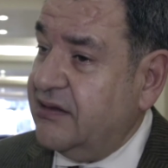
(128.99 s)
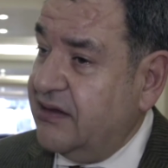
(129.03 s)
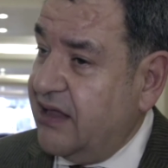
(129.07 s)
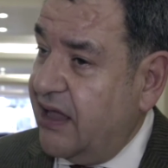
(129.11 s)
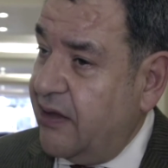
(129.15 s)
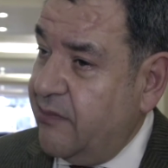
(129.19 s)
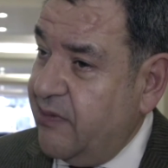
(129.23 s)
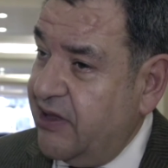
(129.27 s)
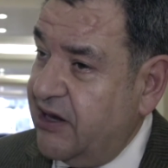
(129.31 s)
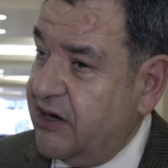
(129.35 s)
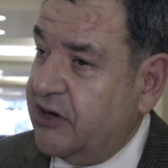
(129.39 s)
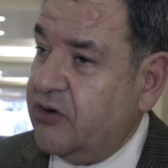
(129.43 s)

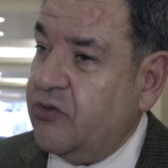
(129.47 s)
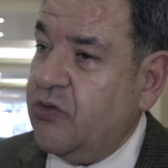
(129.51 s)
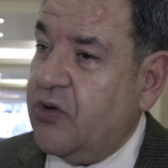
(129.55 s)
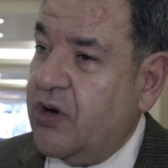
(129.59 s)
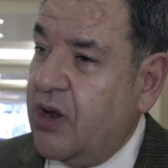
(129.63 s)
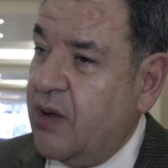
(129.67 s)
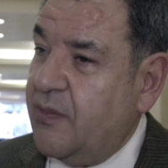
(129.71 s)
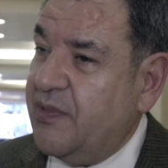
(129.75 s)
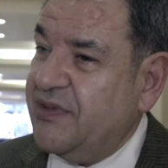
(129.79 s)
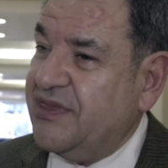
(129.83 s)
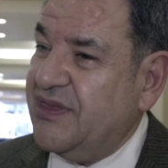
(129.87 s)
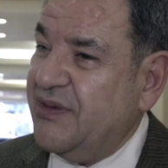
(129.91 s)
Diabetic
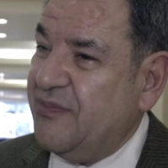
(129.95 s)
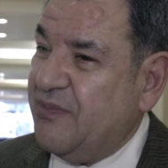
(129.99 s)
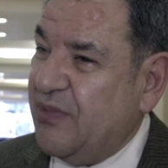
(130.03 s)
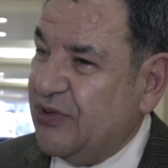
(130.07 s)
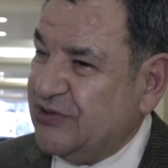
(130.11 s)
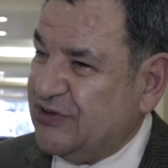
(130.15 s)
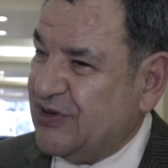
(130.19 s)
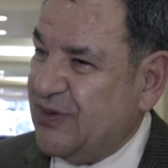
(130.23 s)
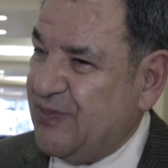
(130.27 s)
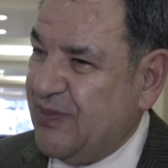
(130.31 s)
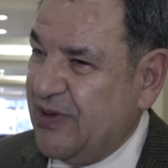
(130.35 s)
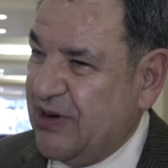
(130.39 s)
neuropathy,
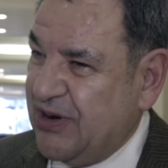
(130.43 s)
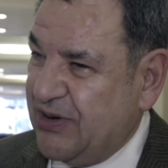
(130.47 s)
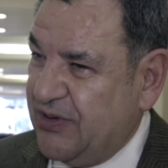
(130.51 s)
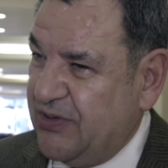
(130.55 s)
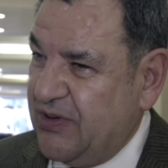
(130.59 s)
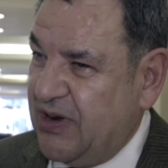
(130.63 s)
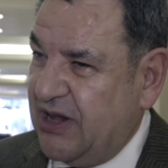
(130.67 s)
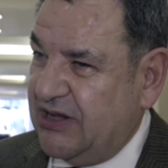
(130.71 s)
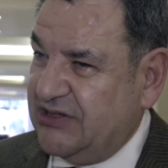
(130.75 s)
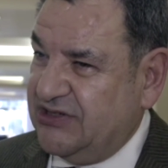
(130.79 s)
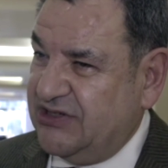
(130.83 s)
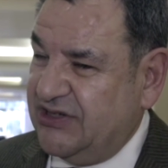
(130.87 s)
postherpetic
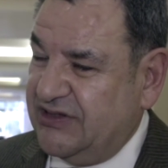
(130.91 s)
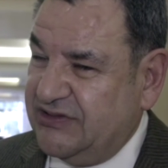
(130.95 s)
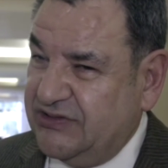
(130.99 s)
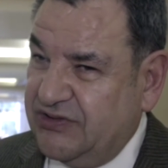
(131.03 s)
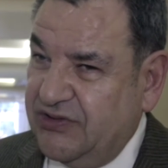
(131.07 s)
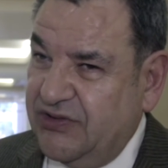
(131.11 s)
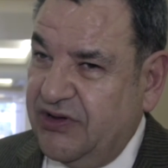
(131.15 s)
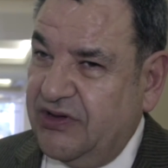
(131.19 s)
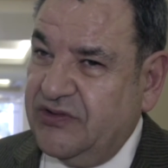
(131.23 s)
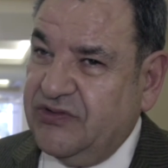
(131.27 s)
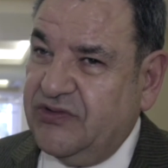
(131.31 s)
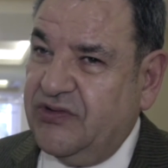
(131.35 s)
neuralgia.
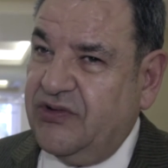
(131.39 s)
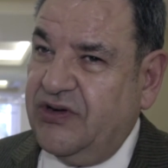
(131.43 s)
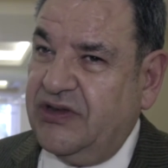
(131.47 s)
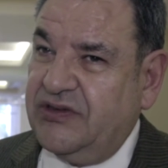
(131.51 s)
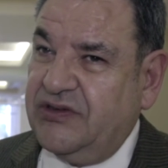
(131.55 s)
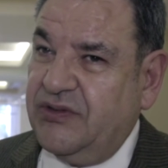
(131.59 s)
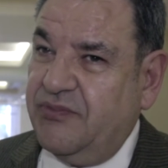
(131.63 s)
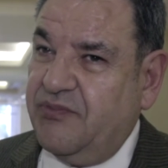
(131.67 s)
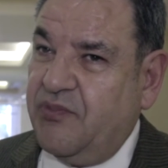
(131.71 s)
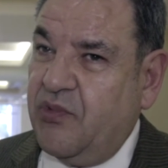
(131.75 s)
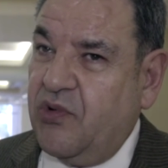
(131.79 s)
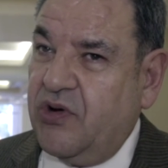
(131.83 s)
So history
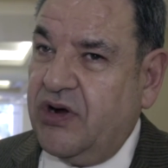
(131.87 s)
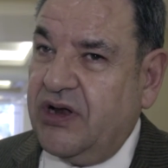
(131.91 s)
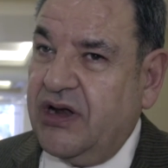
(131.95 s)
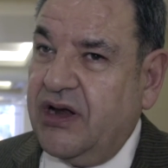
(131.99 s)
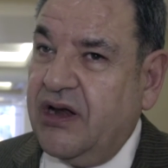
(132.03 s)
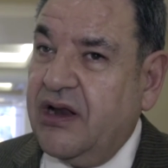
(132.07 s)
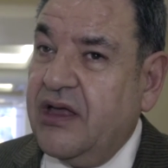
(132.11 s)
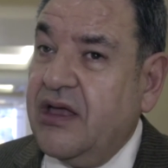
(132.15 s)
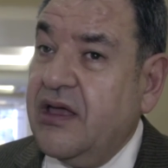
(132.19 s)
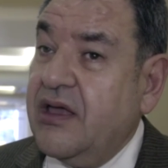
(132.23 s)
is important.